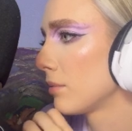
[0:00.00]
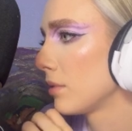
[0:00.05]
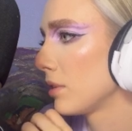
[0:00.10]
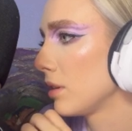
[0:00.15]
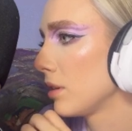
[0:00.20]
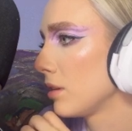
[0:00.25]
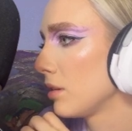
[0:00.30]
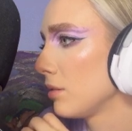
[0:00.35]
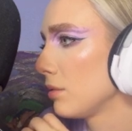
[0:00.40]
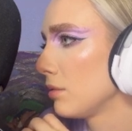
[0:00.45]

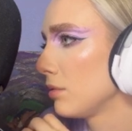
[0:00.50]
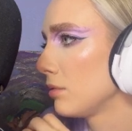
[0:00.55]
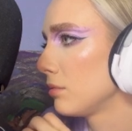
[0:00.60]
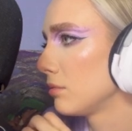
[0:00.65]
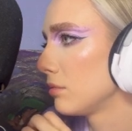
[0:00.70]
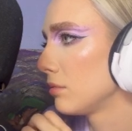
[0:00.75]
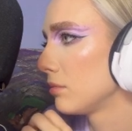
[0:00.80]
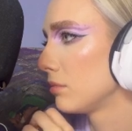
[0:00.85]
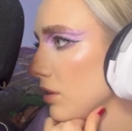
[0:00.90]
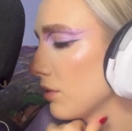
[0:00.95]
cute. I
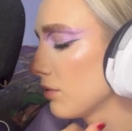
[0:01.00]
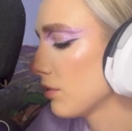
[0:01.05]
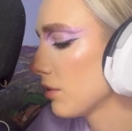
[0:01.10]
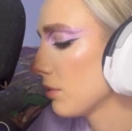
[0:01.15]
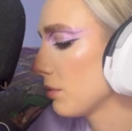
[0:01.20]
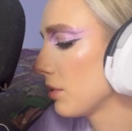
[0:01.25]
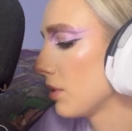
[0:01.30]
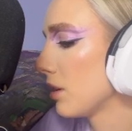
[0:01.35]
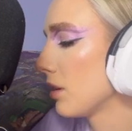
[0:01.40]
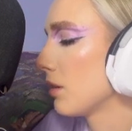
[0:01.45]
think
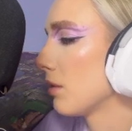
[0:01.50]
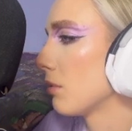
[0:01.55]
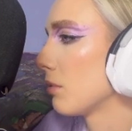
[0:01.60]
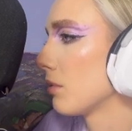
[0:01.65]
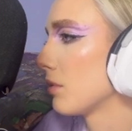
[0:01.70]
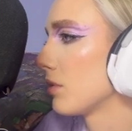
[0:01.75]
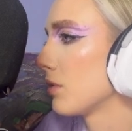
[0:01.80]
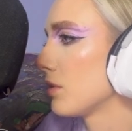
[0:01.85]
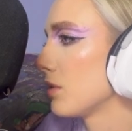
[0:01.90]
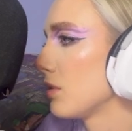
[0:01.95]
from here
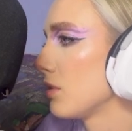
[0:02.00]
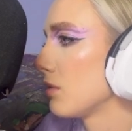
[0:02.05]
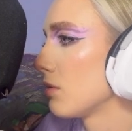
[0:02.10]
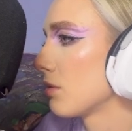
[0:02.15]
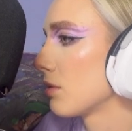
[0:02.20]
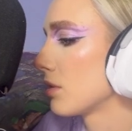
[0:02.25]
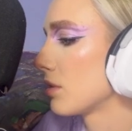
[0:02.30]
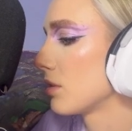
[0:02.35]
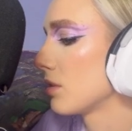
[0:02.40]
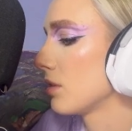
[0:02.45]
was
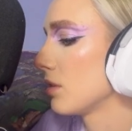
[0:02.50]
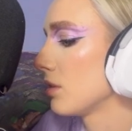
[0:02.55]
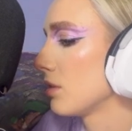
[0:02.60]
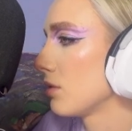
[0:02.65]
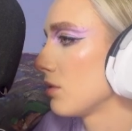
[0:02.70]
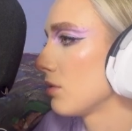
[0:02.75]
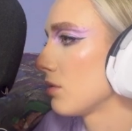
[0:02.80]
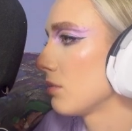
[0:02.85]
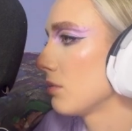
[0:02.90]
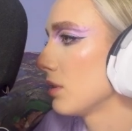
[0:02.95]
interesting
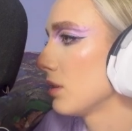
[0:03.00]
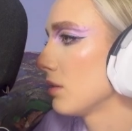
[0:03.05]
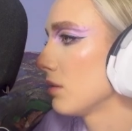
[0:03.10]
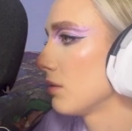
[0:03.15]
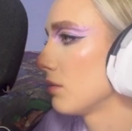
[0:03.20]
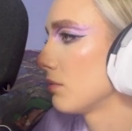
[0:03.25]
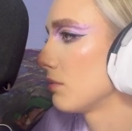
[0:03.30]
instruments.